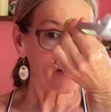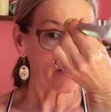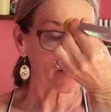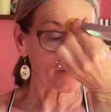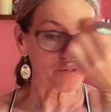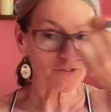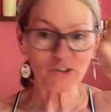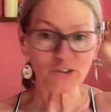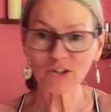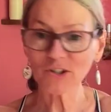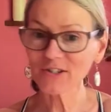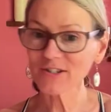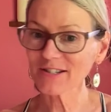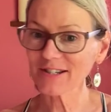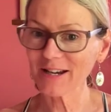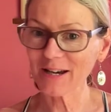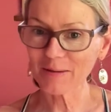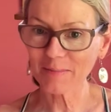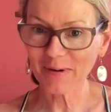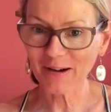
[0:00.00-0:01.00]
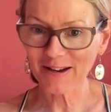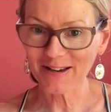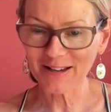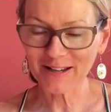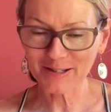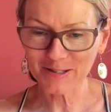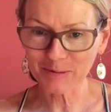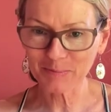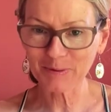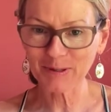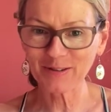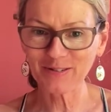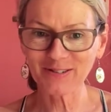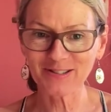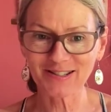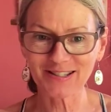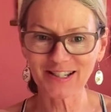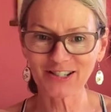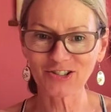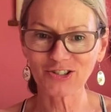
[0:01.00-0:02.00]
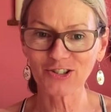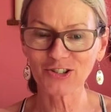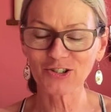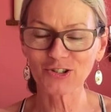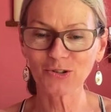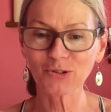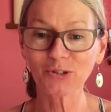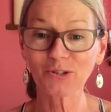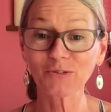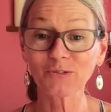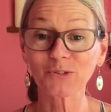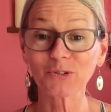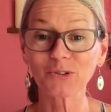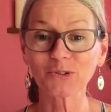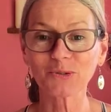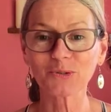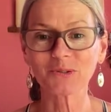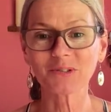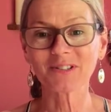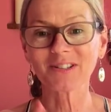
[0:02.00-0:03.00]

The first time I experienced actually the tuning forks was